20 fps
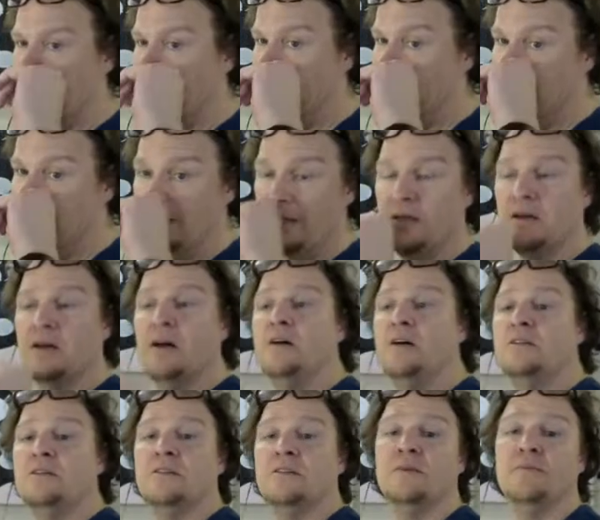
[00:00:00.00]
There's an
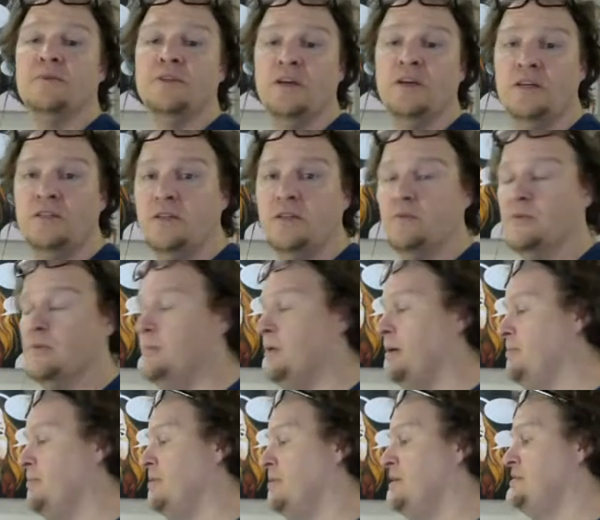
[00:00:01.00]
unconscious limitation that we
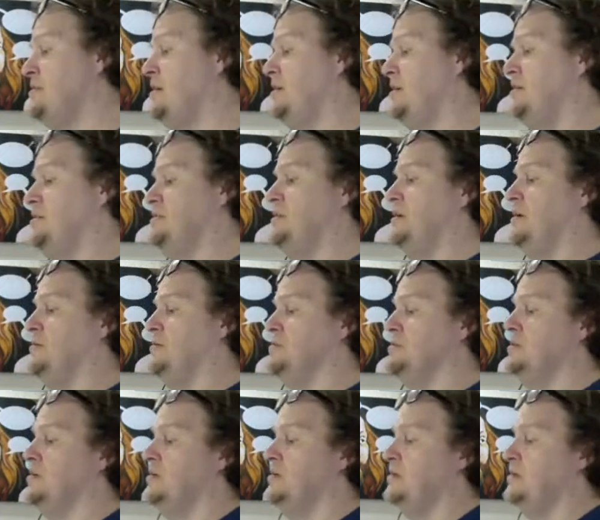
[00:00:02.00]
might place on ourselves